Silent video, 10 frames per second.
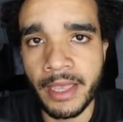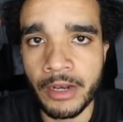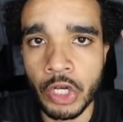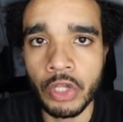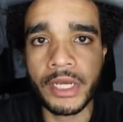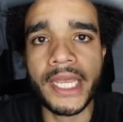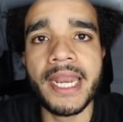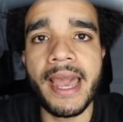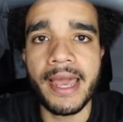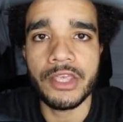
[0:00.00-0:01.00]
and looking
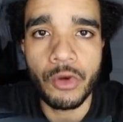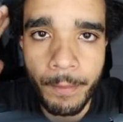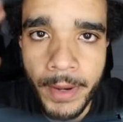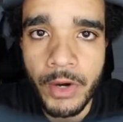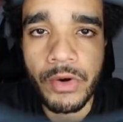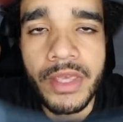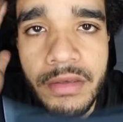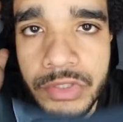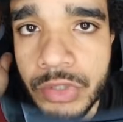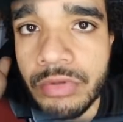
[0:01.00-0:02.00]
at your mirror
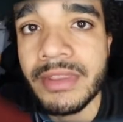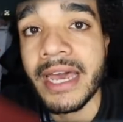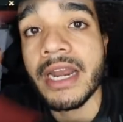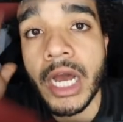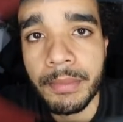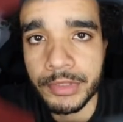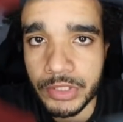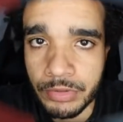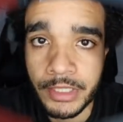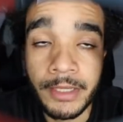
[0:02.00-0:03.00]
gives you that
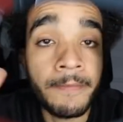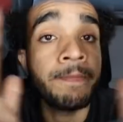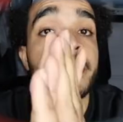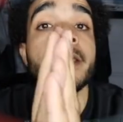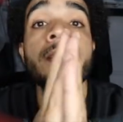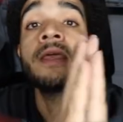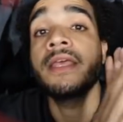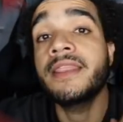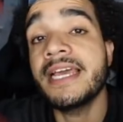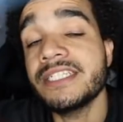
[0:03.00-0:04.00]
opportunity,
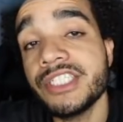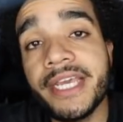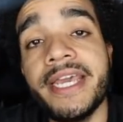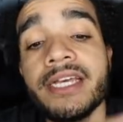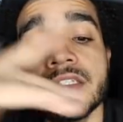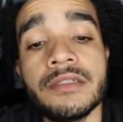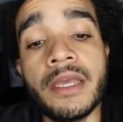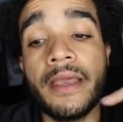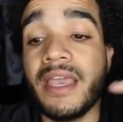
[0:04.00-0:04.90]
that chance.